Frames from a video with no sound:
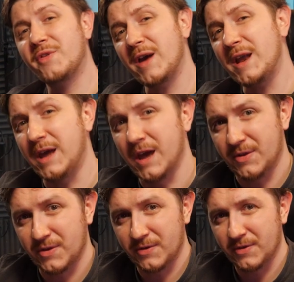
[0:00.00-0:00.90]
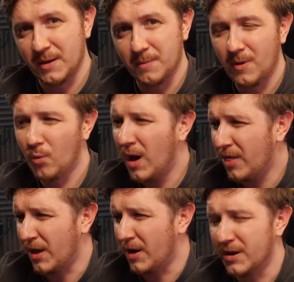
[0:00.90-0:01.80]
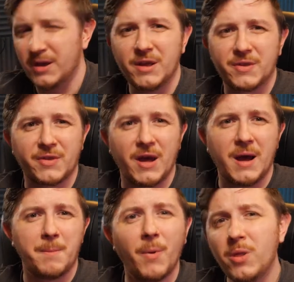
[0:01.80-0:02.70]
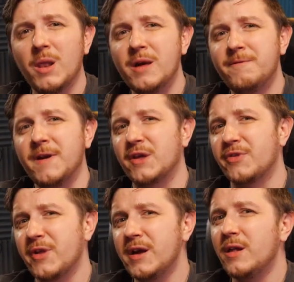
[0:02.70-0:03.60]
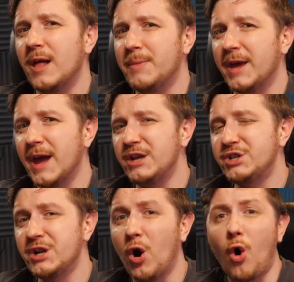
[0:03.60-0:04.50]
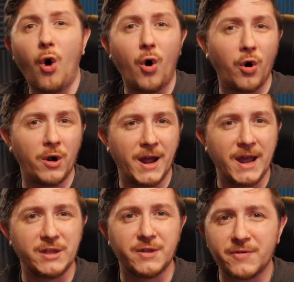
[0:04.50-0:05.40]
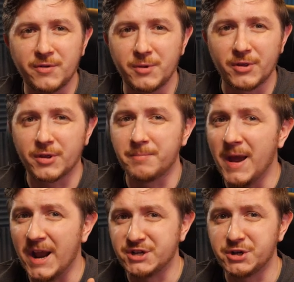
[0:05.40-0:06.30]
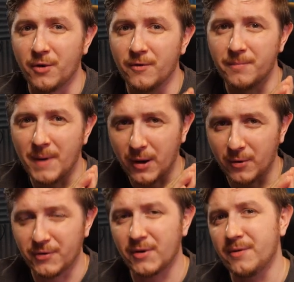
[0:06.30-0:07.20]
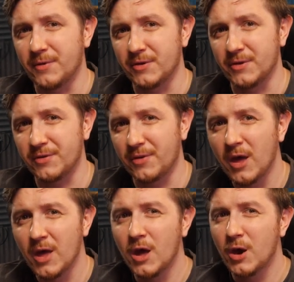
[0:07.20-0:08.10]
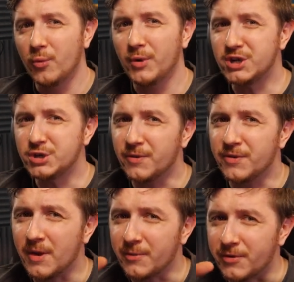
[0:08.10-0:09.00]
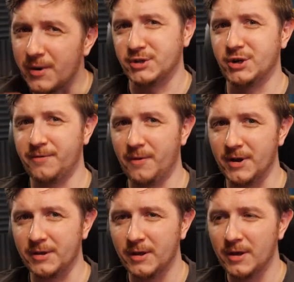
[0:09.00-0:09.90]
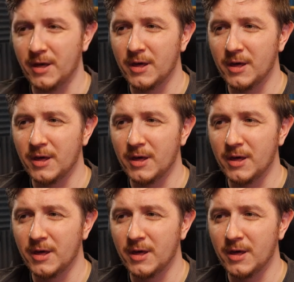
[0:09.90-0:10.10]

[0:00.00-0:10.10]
designing a system, whether it's a monolithic single application or a distributed mesh of microservices, we choose some structure for it.